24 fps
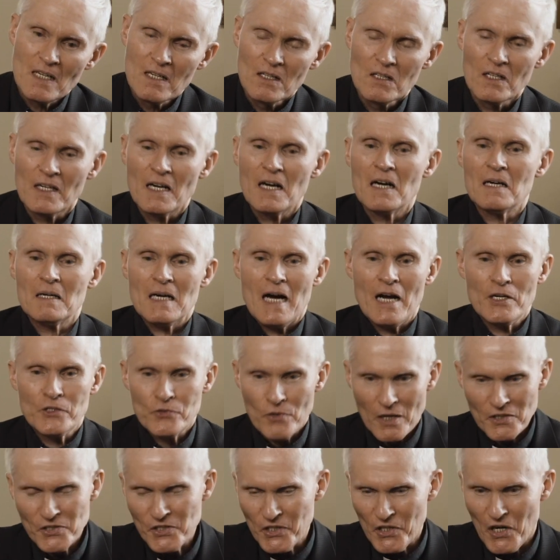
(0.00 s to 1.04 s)
But I
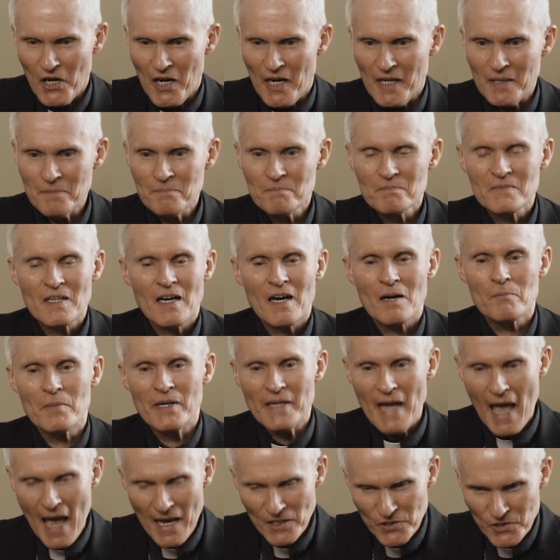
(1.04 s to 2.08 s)
trust God. I've been
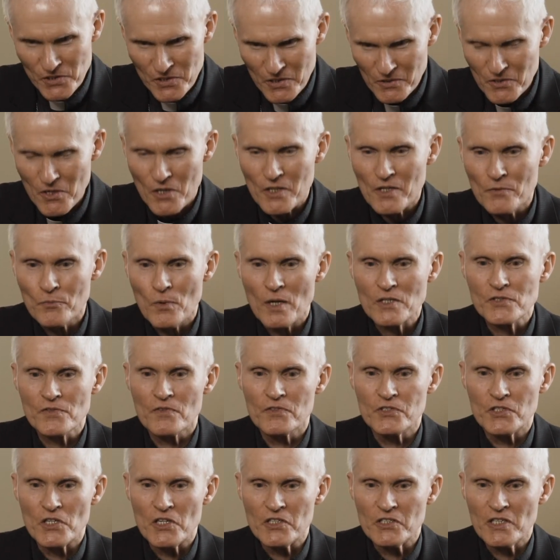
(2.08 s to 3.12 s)
asked to go to West
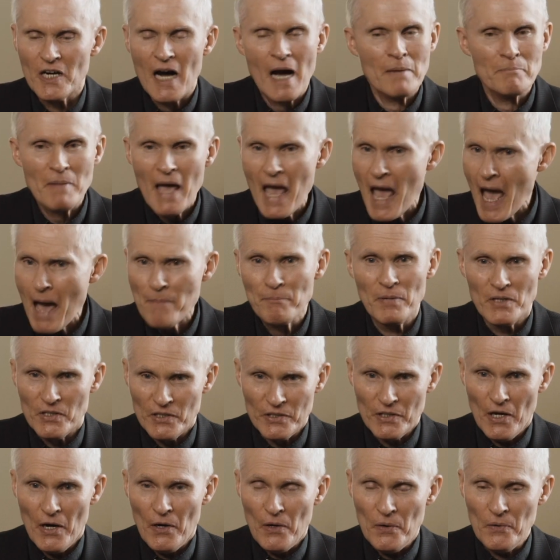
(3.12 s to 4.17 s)
Virginia. I'm happy to
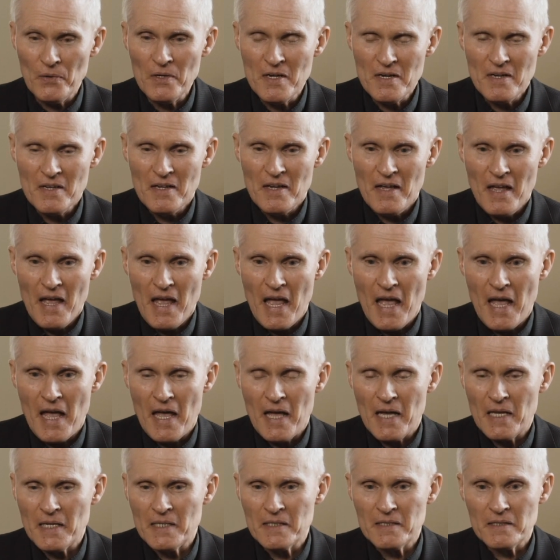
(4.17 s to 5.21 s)
go,
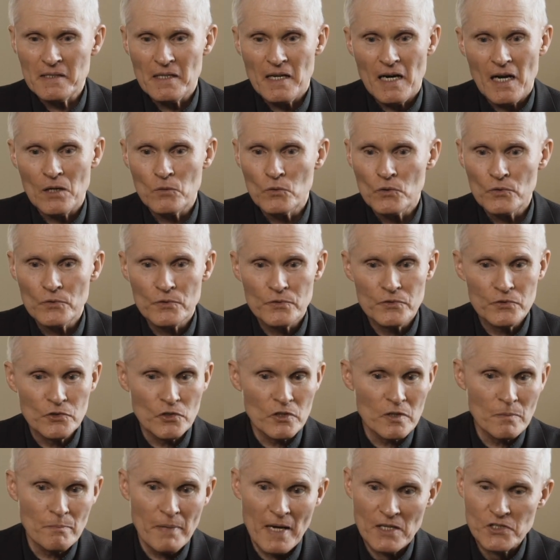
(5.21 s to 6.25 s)
and I will do
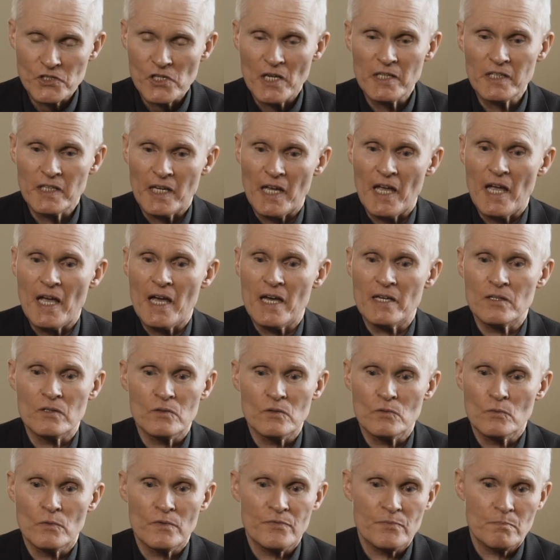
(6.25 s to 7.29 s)
the best I
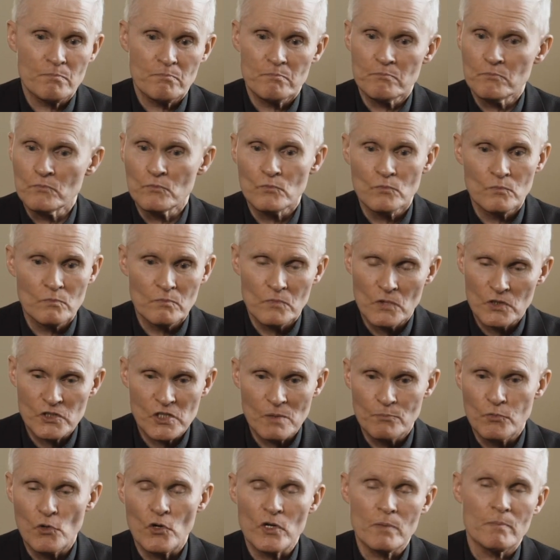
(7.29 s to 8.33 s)
can,
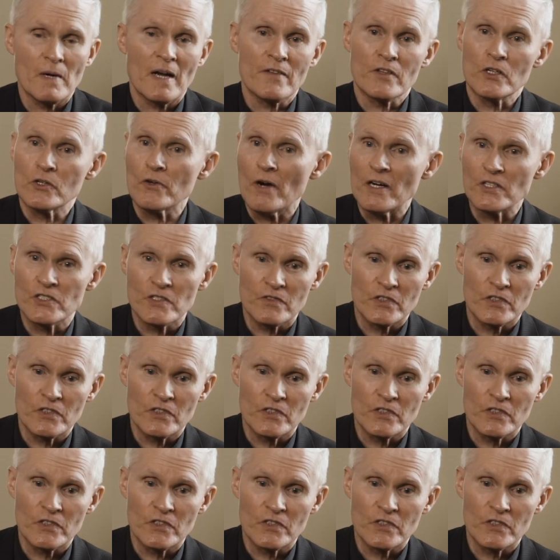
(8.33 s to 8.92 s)
supported by the grace